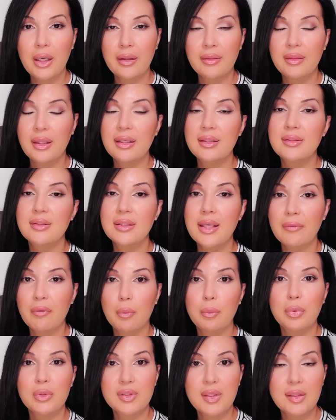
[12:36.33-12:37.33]
I think
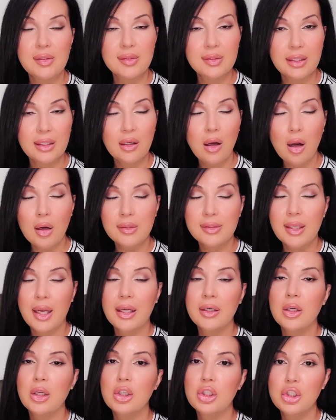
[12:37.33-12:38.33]
7% zinc
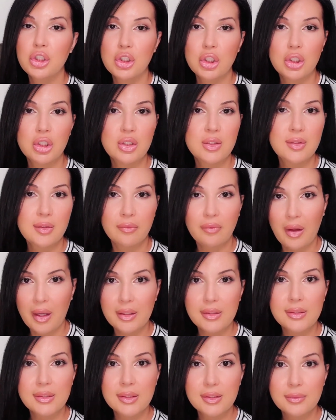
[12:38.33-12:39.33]
oxide should
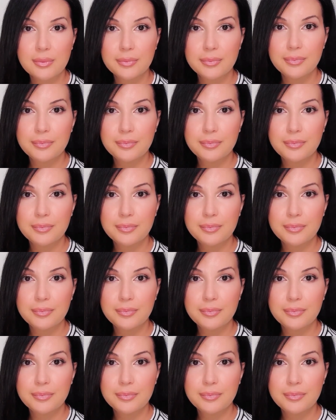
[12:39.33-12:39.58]
suffice.